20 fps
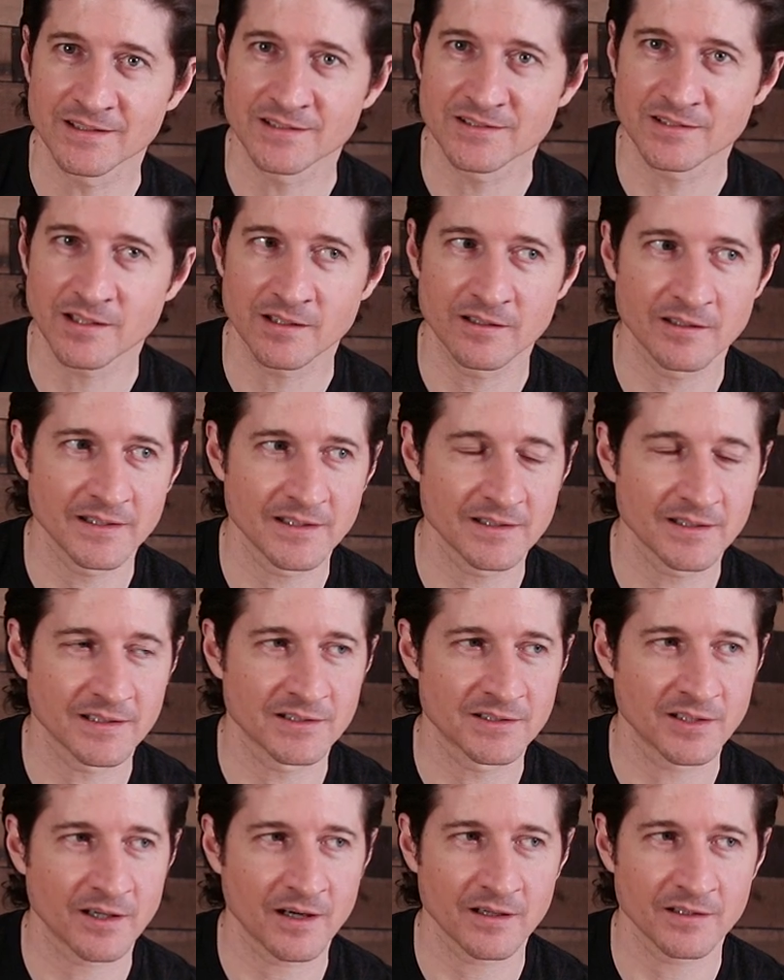and suddenly the
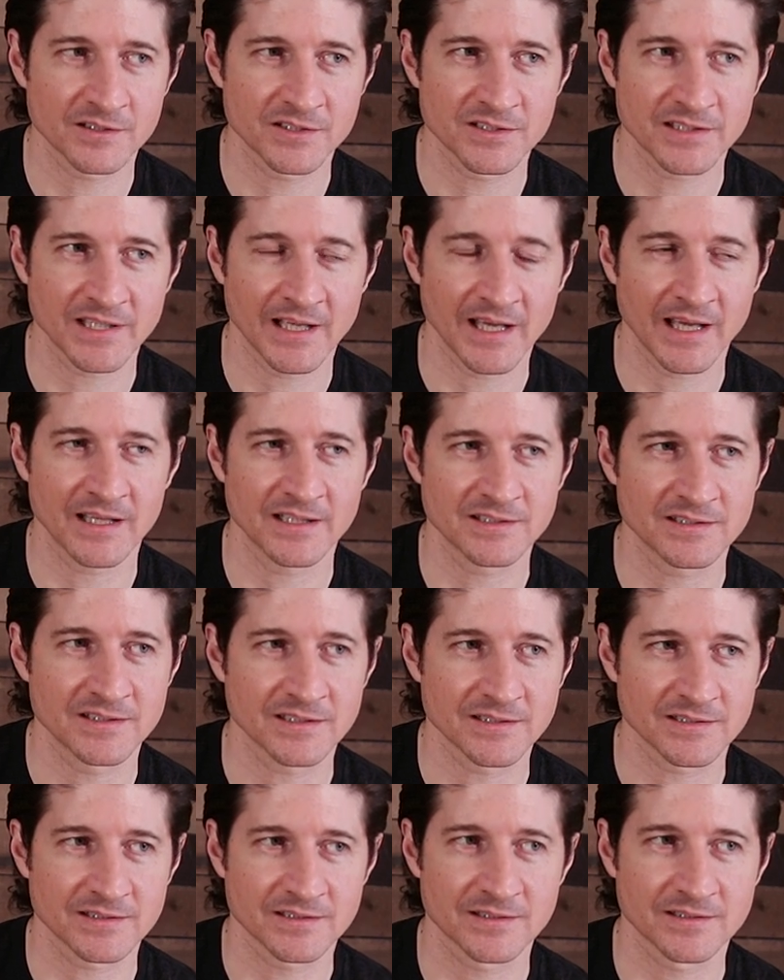guitar just has
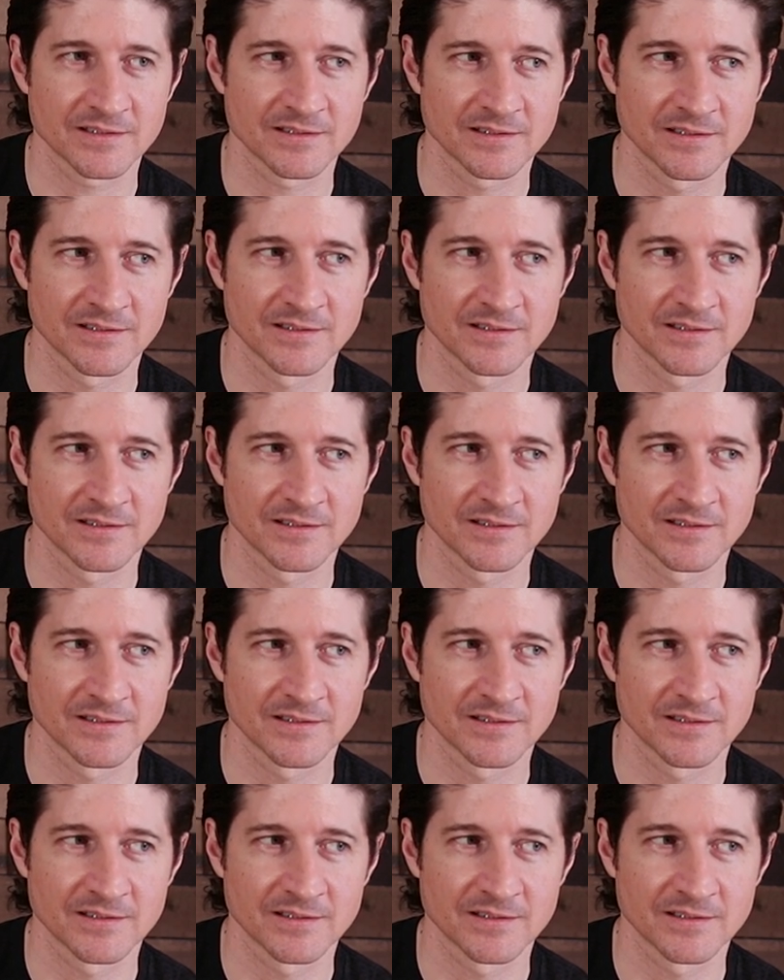this